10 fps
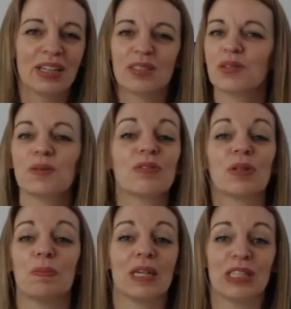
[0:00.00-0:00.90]
As long as we've
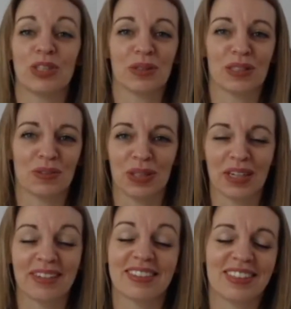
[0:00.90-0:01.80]
got the bead choice for
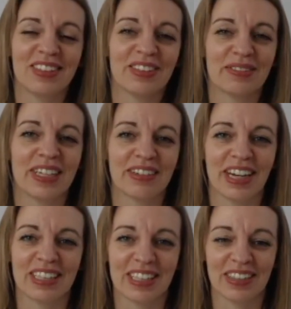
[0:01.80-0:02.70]
you, you can
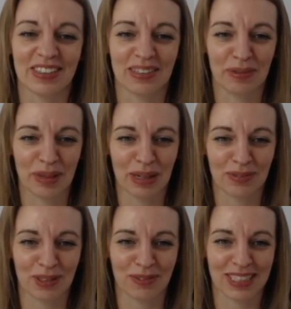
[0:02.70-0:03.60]
recreate it, can't you, and whatever
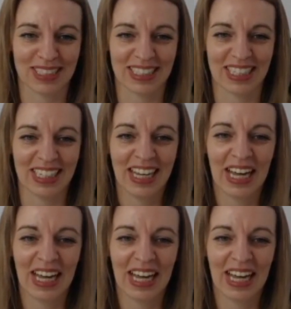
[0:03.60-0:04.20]
you fancy.